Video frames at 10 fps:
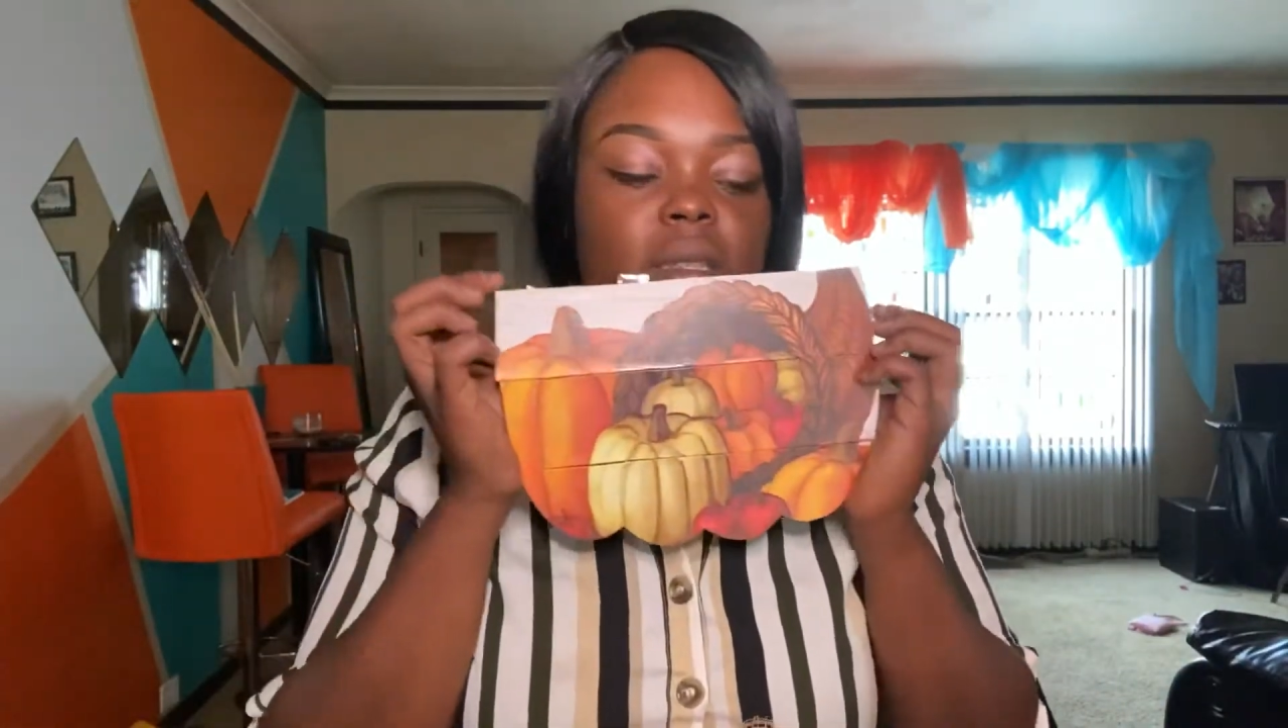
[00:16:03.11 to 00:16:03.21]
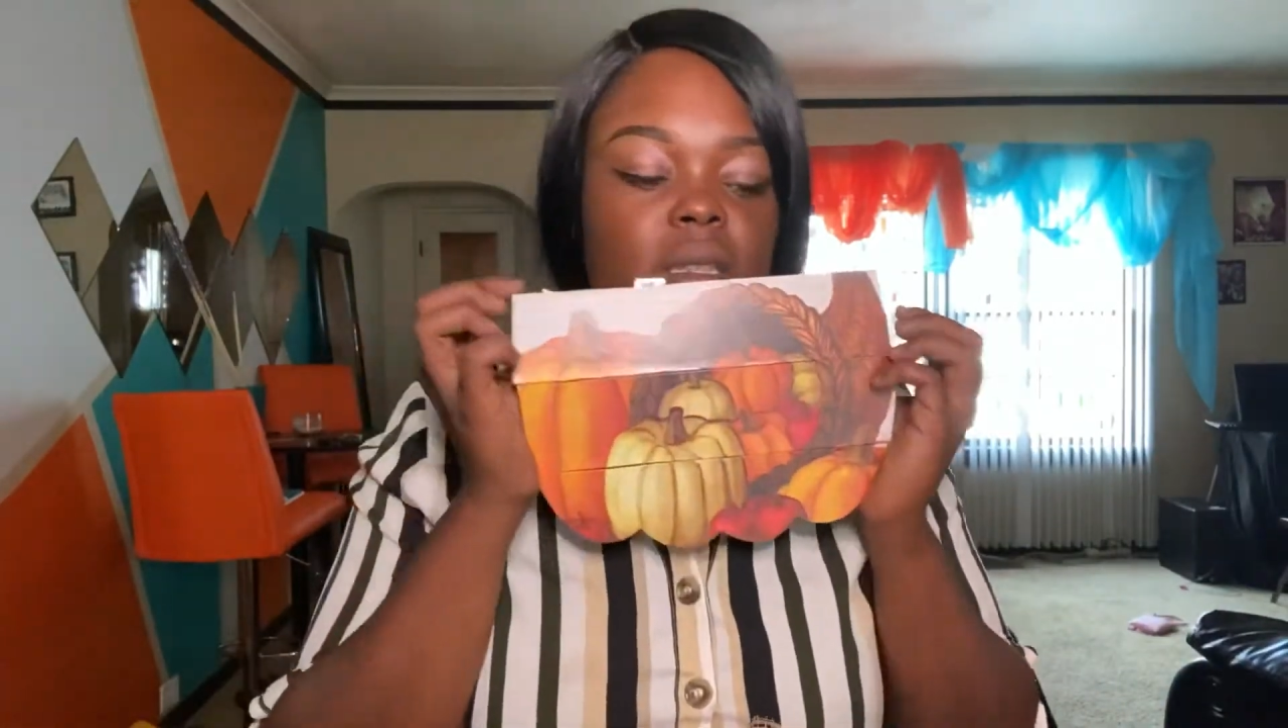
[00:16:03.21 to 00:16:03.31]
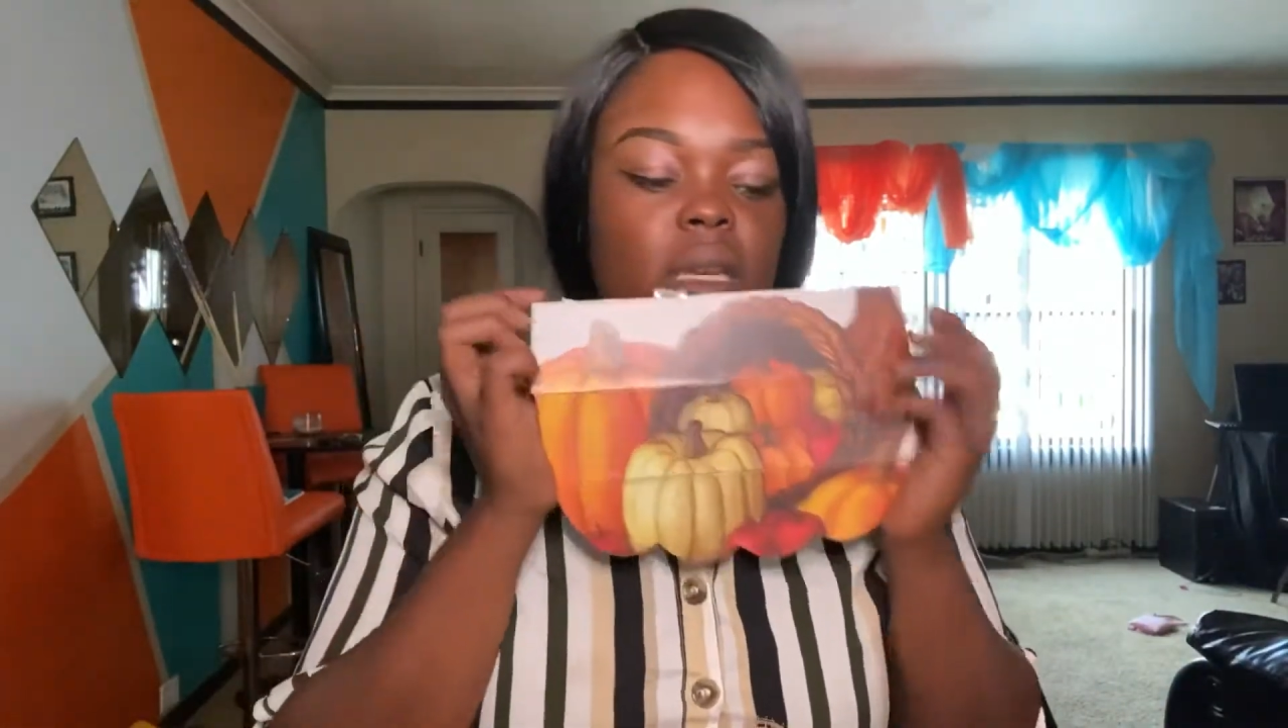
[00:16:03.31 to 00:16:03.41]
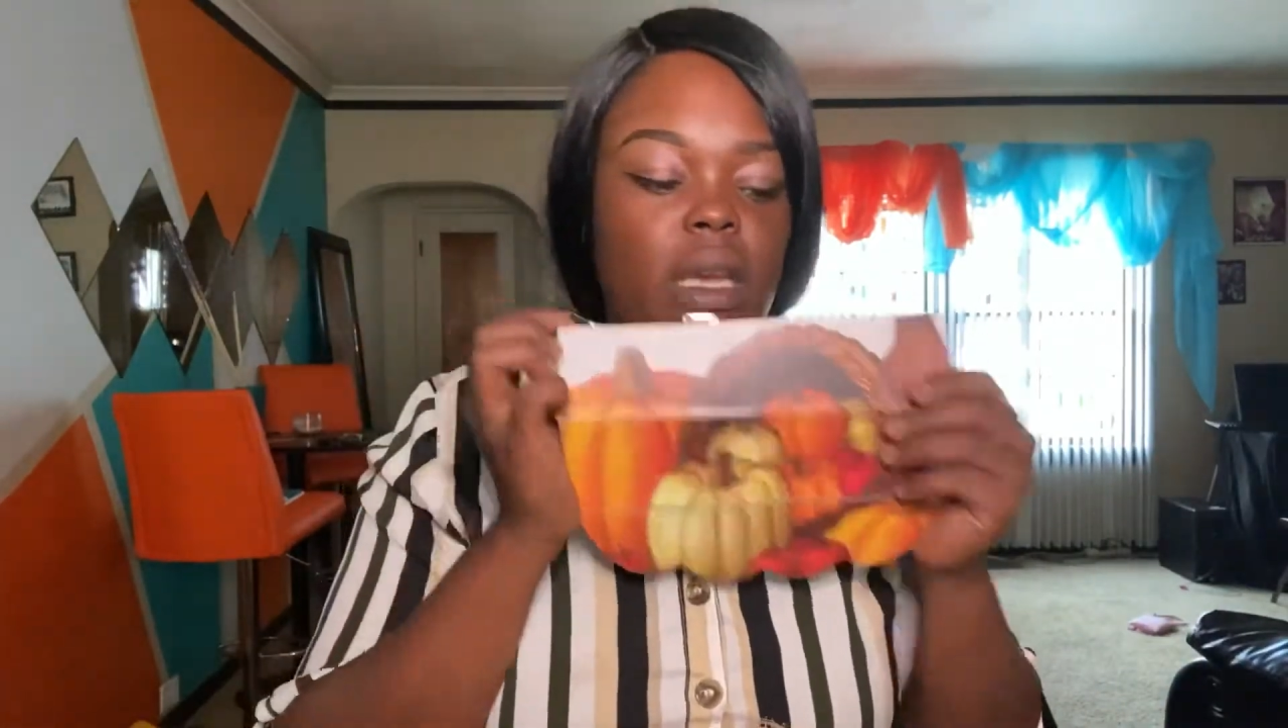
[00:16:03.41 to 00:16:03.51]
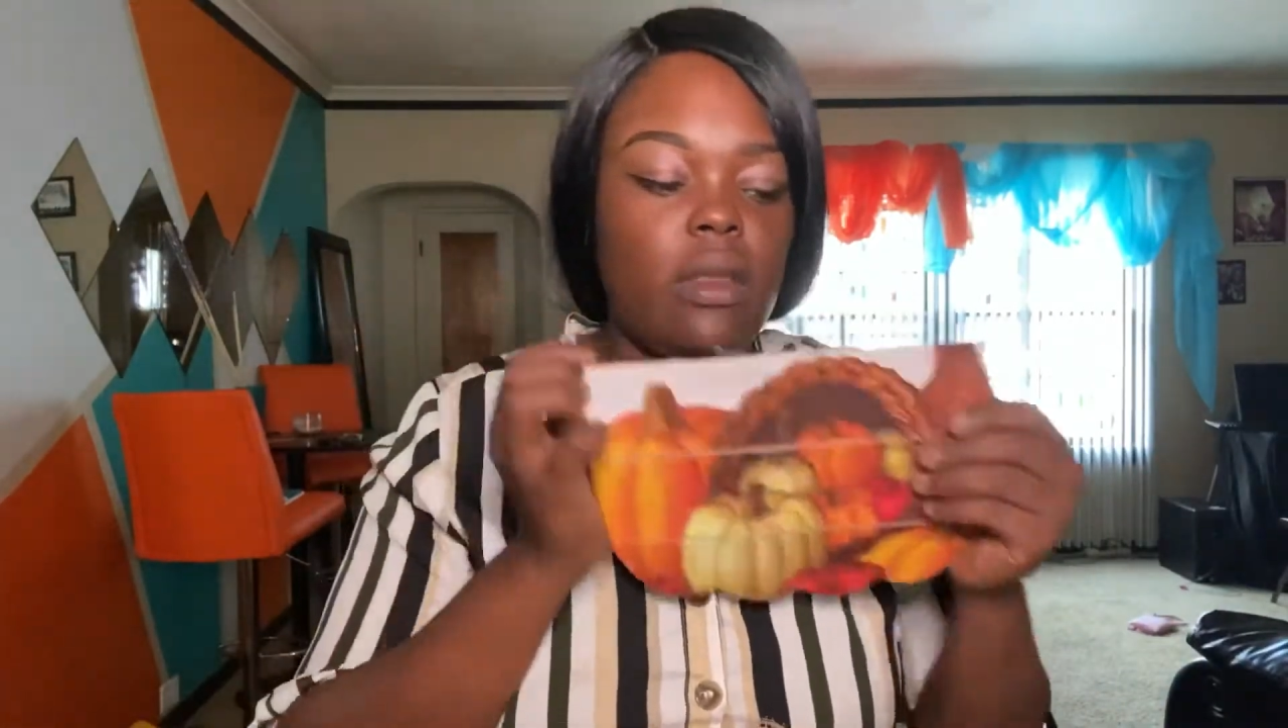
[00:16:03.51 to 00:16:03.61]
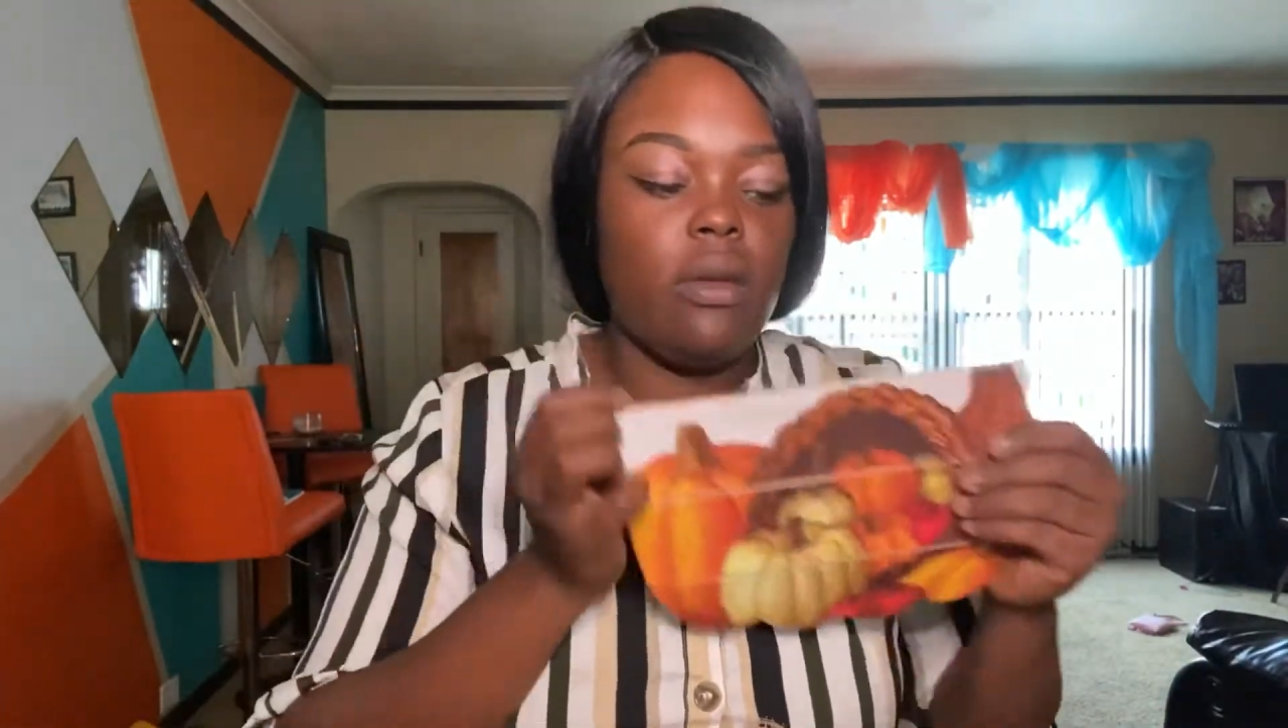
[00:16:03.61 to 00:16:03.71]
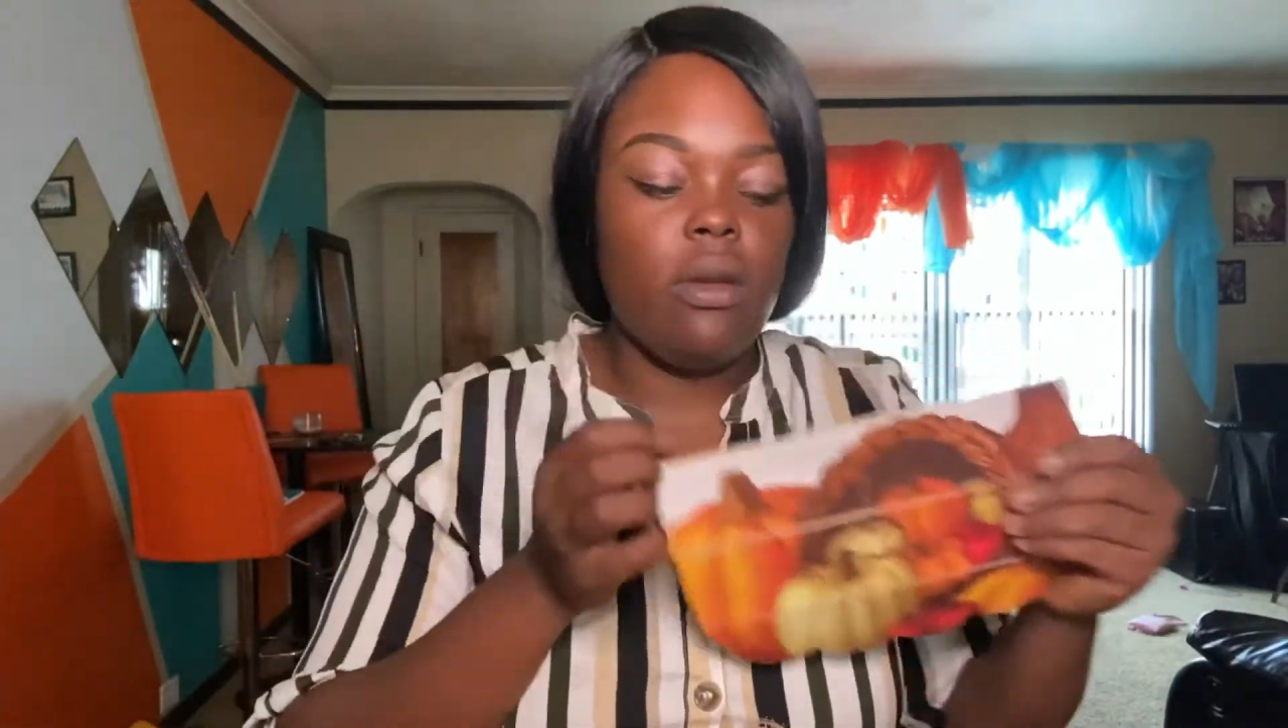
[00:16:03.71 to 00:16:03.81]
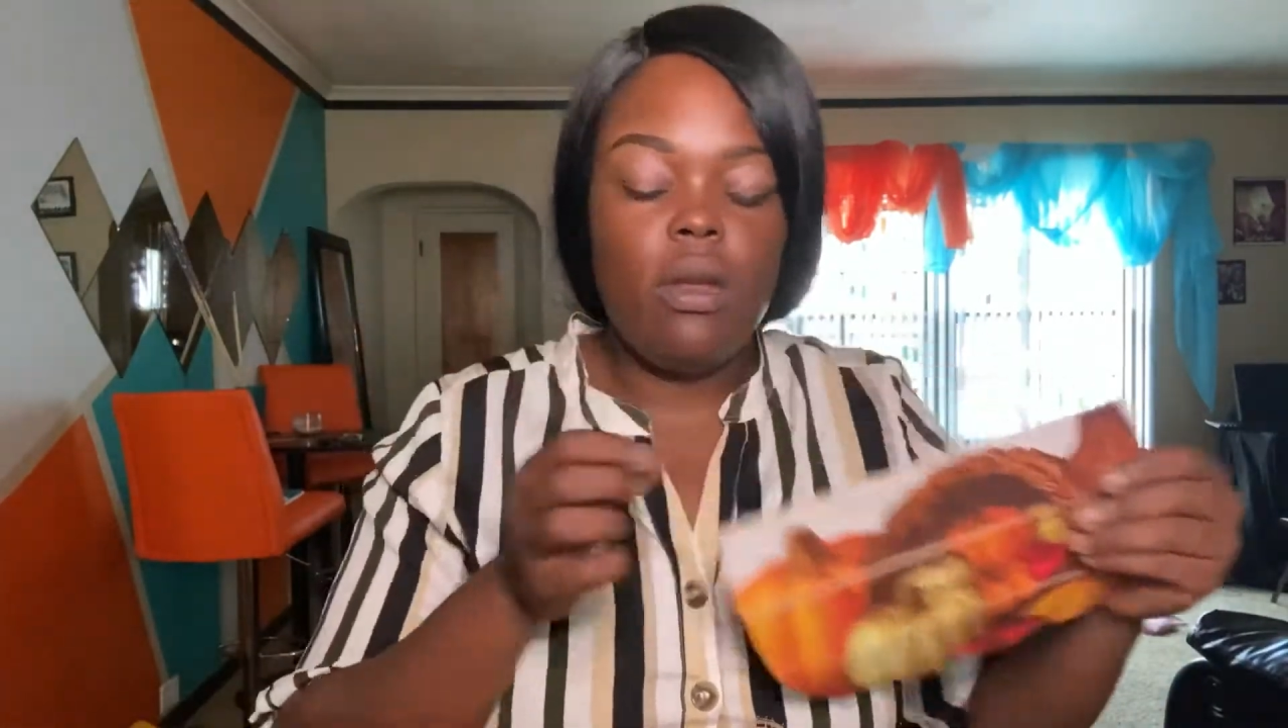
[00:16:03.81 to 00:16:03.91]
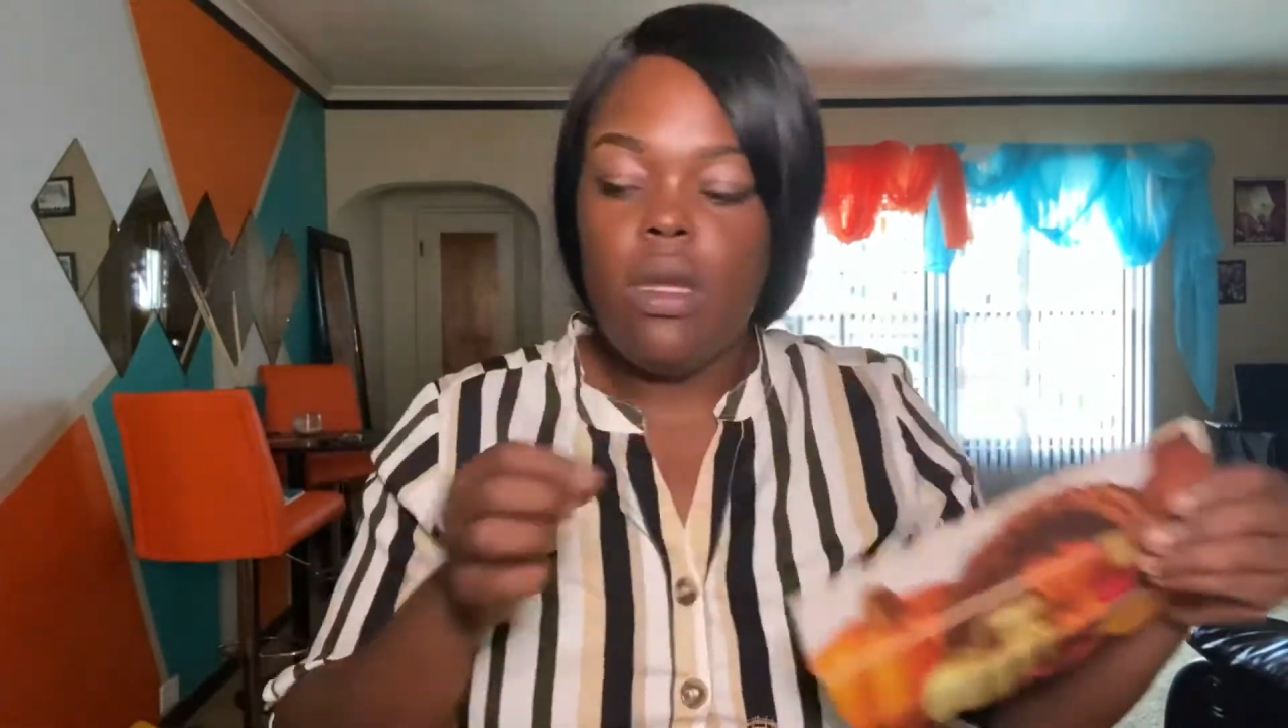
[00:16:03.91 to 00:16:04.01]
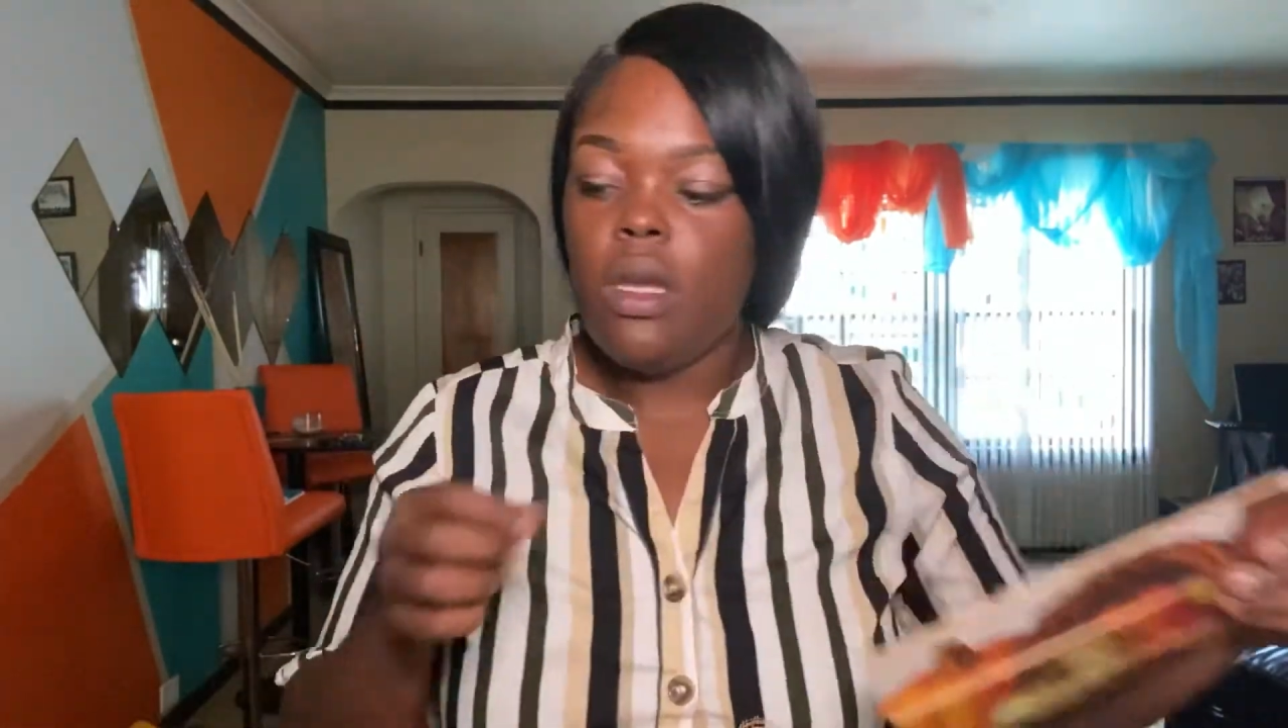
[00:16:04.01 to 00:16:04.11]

together